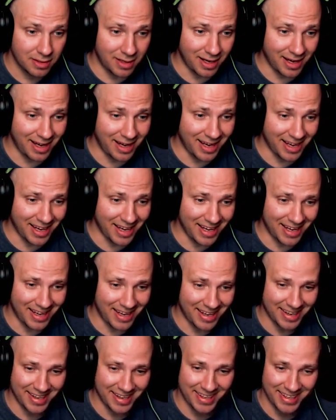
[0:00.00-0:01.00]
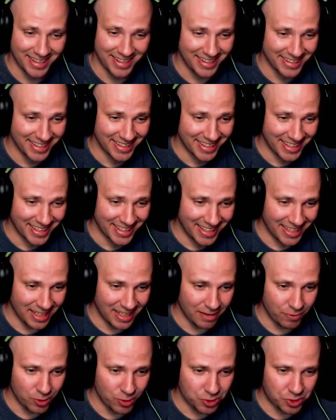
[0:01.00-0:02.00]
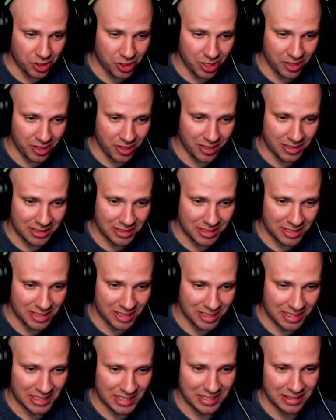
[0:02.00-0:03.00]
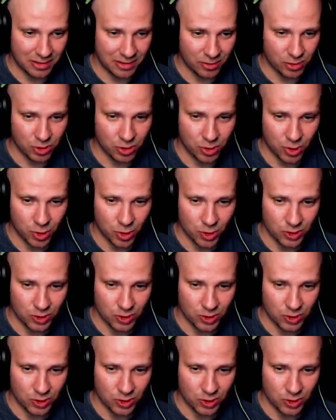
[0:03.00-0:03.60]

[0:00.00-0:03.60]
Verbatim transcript: I would try that. Looks good.